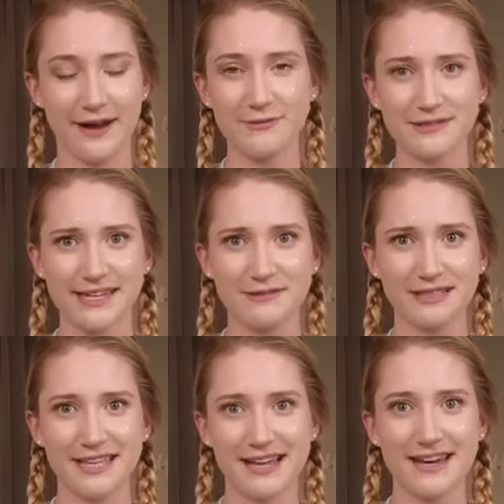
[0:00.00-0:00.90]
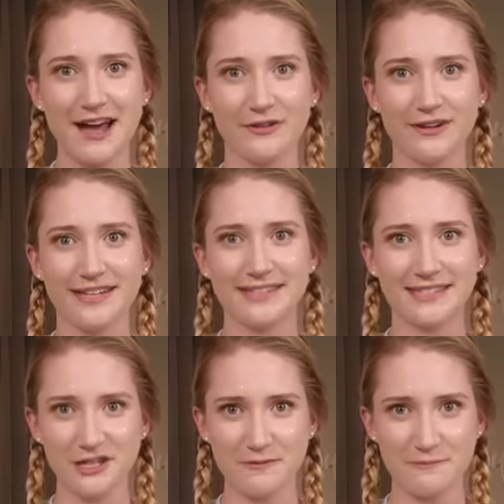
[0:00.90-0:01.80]
I wasn't able to get it out. It's
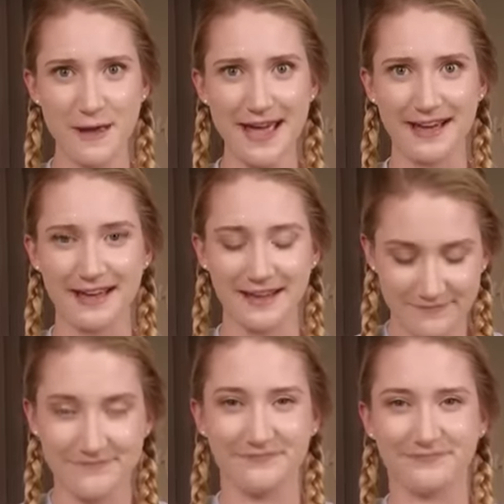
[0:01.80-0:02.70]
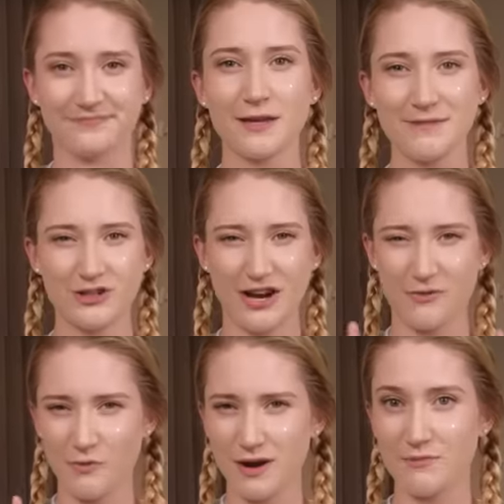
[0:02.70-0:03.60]
too big. Hmm, let me try
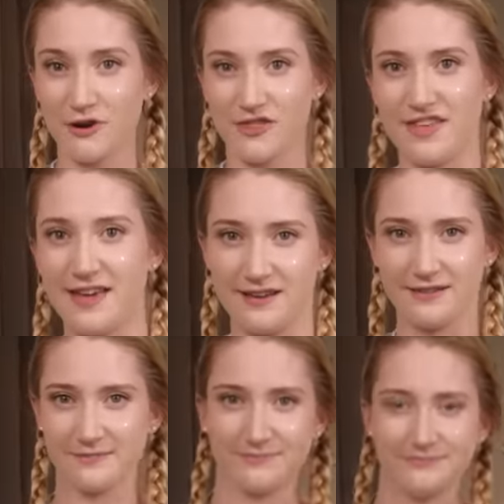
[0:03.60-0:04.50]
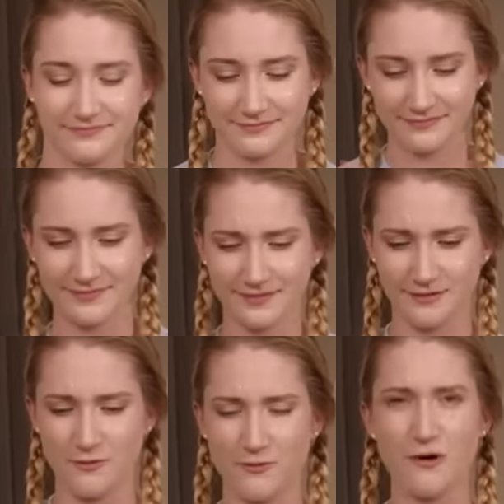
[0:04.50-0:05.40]
one more thing.
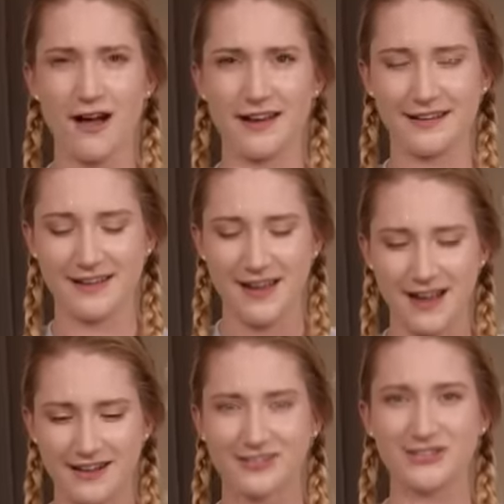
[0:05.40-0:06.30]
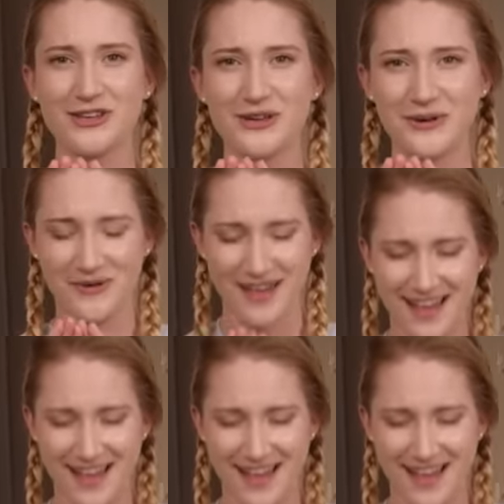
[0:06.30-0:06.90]
One, two,